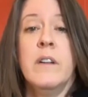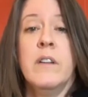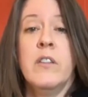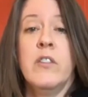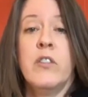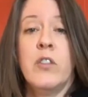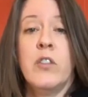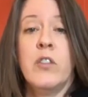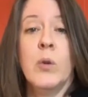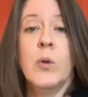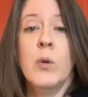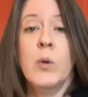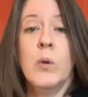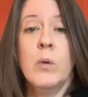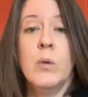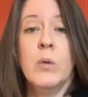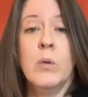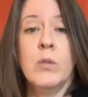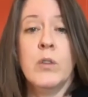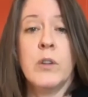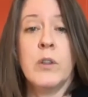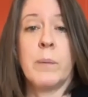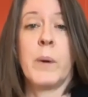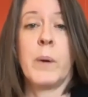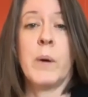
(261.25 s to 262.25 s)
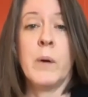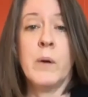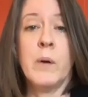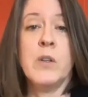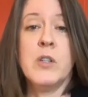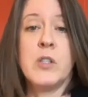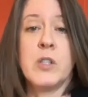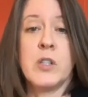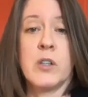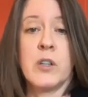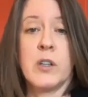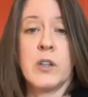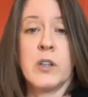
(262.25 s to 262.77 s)
to the
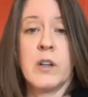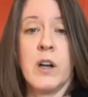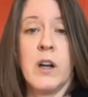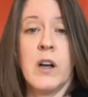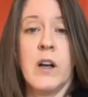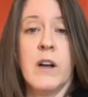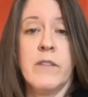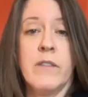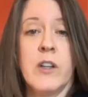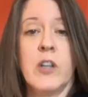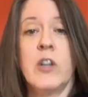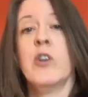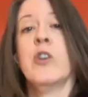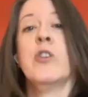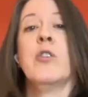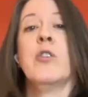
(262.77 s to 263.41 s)
producer of a good or a